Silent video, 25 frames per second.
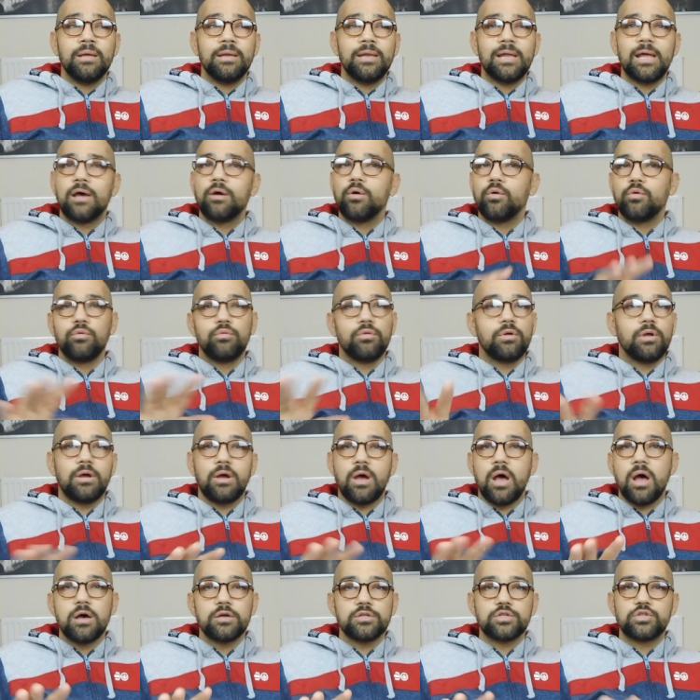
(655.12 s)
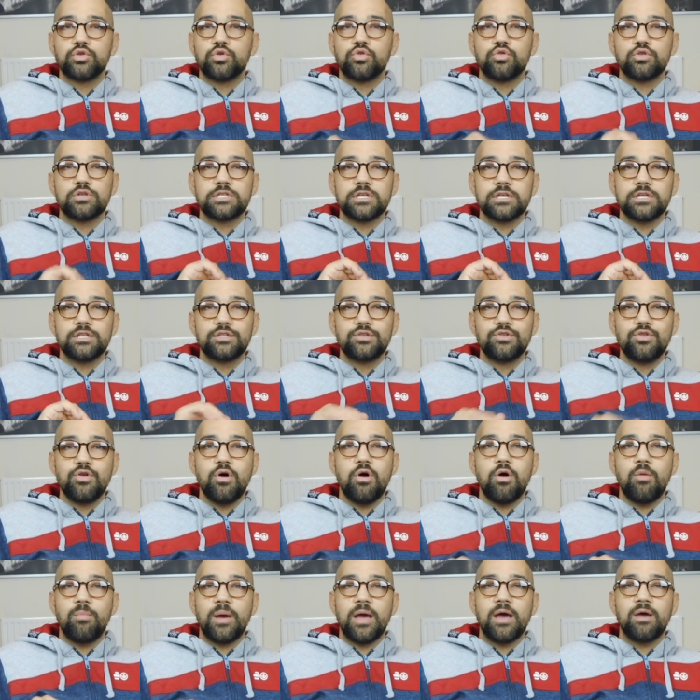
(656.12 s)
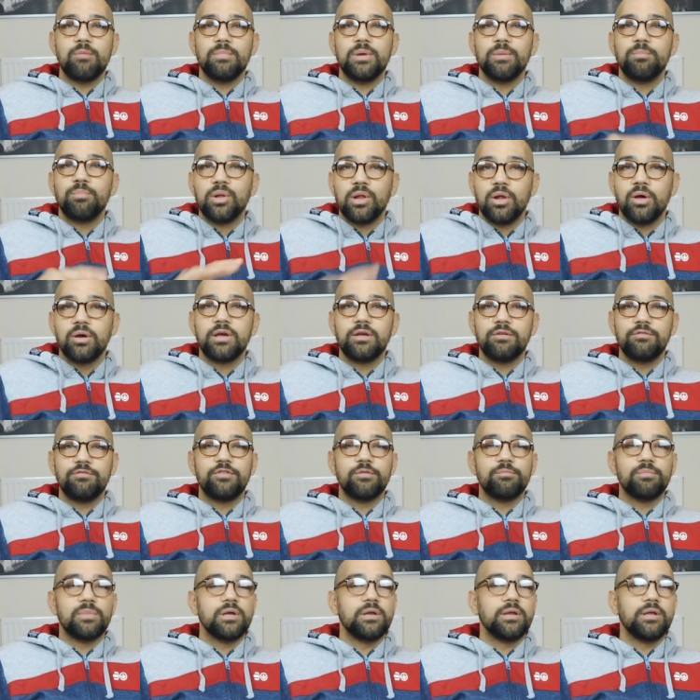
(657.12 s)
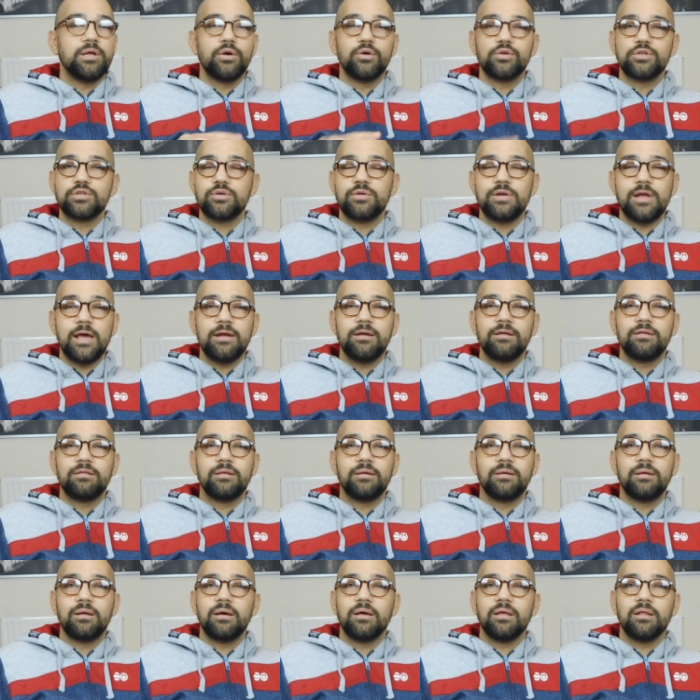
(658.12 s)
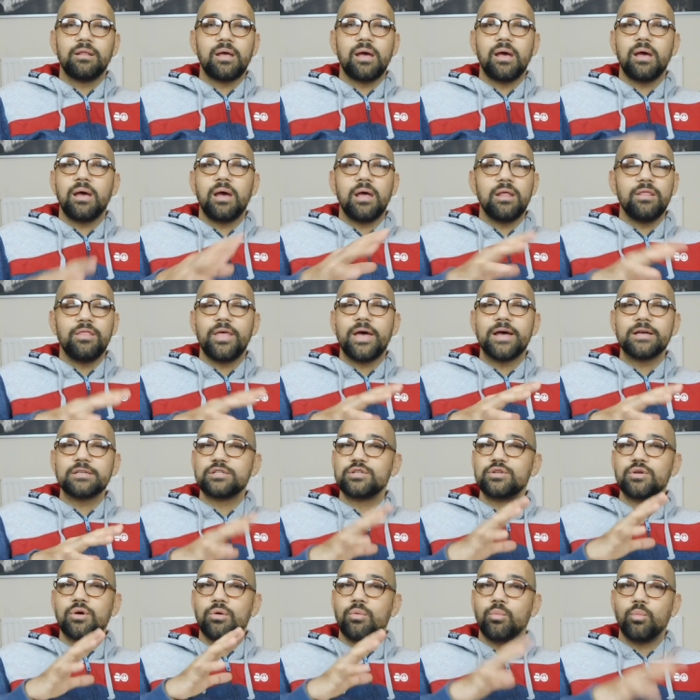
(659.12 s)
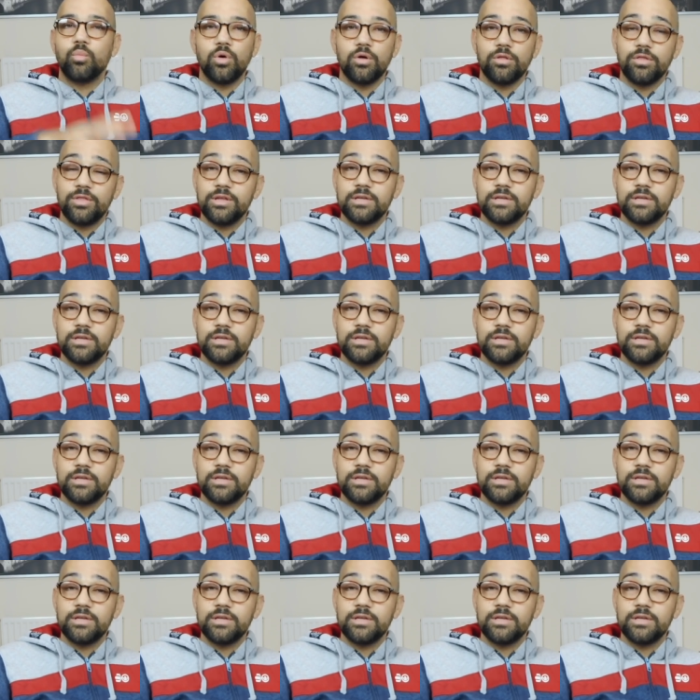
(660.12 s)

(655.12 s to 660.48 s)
Now, Heart Talks is not about me plugging for money or doing anything like that, and that's not what